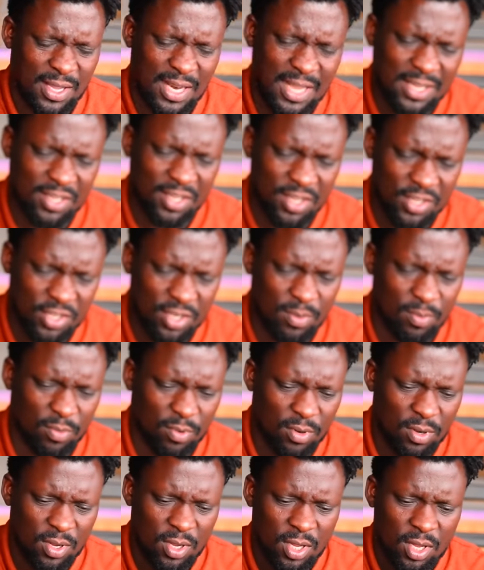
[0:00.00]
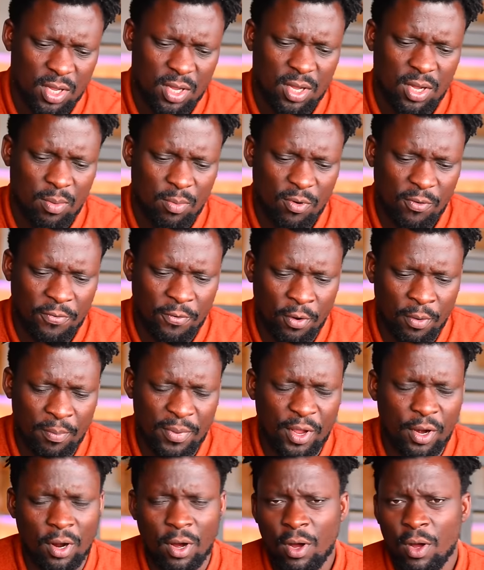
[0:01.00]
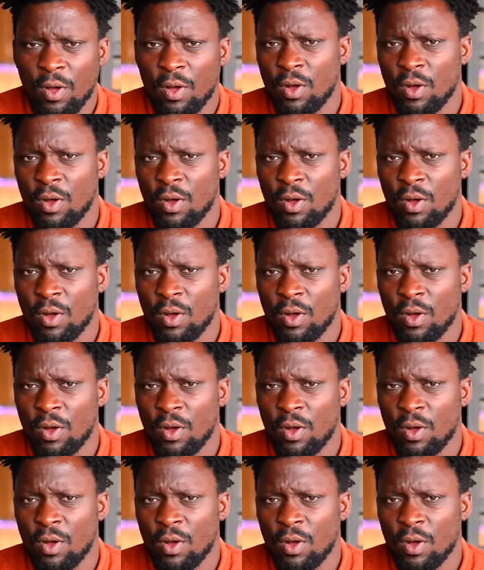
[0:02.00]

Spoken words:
era che chimu mufumbiro